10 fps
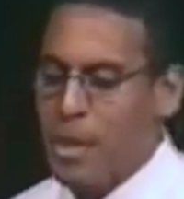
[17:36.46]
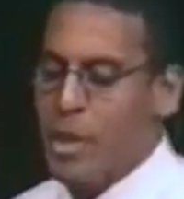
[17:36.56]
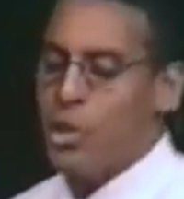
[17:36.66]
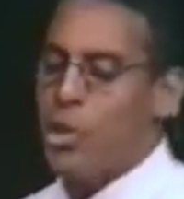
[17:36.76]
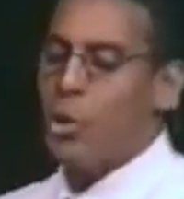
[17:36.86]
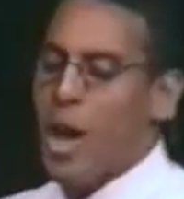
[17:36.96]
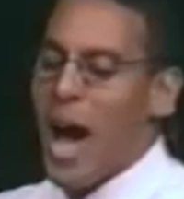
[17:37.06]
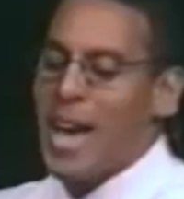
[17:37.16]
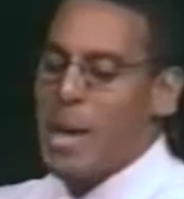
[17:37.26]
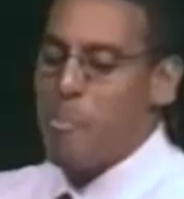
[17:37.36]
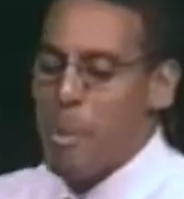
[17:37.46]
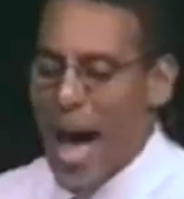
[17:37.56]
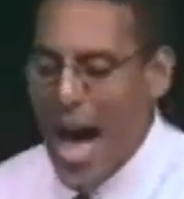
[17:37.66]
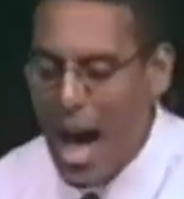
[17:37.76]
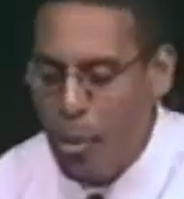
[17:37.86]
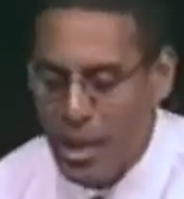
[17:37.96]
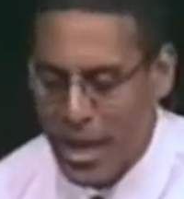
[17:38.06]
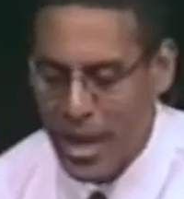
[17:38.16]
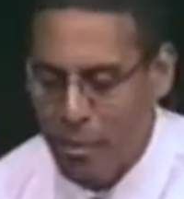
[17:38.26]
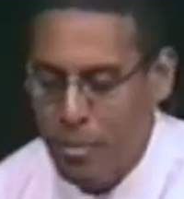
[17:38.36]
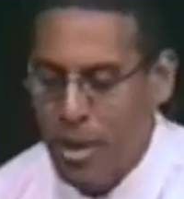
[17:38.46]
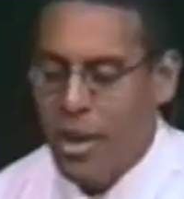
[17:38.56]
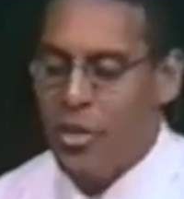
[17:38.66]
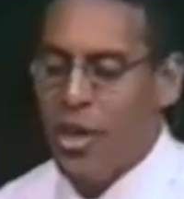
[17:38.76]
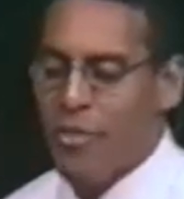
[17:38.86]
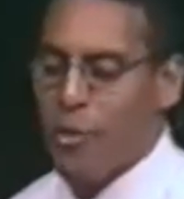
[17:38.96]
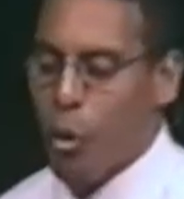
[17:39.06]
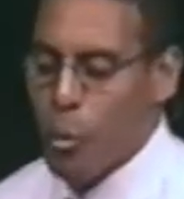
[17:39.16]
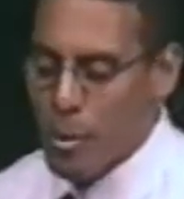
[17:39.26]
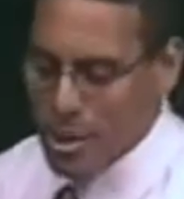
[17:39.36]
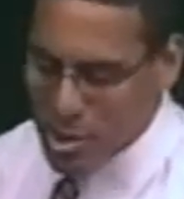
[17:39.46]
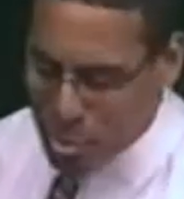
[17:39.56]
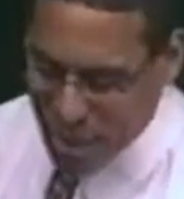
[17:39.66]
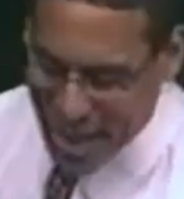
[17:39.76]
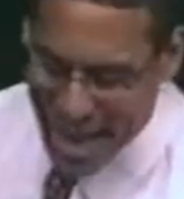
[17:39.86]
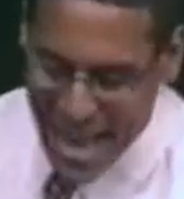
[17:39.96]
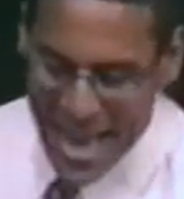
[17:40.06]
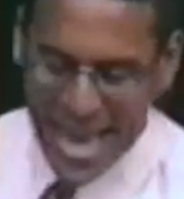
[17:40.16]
so God empowered him, therefore we must apply